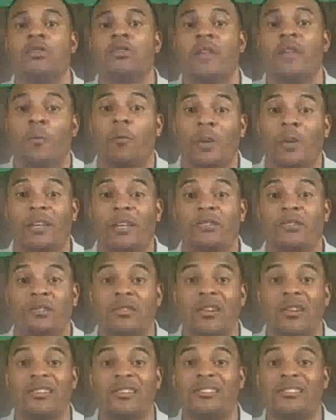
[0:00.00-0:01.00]
so that we can
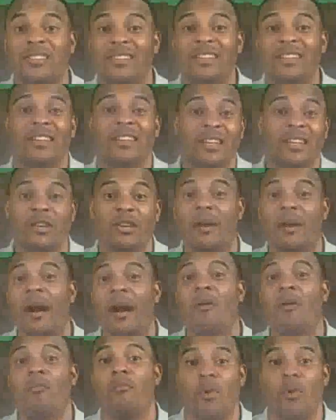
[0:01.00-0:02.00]
start sending you
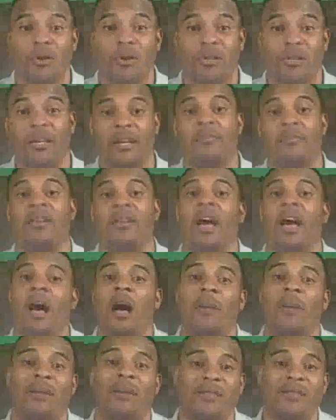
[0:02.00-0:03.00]
out more tips
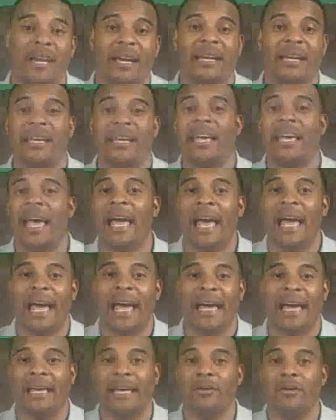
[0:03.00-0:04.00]
about dating
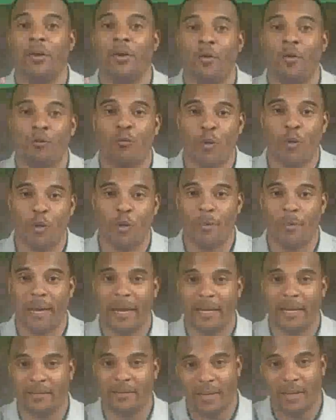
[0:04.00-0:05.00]
and
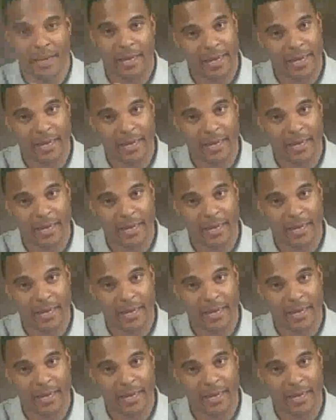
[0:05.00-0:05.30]
romance.